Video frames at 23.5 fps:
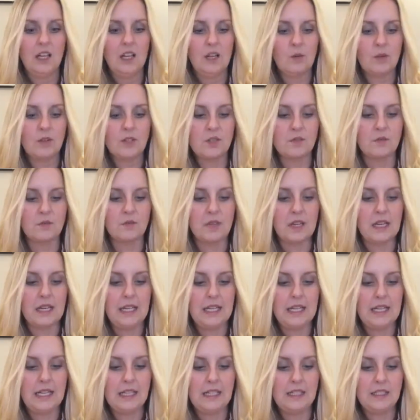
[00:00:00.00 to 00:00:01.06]
It wasn't
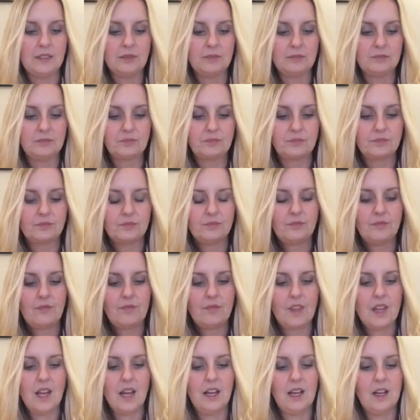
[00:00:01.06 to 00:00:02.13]
really,
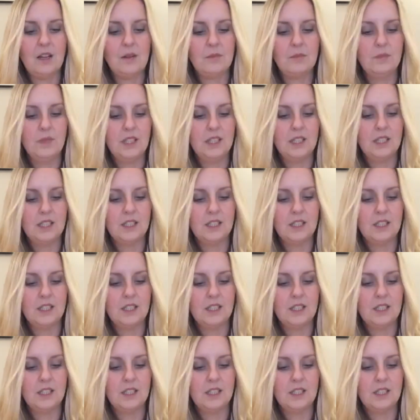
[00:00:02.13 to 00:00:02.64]
um,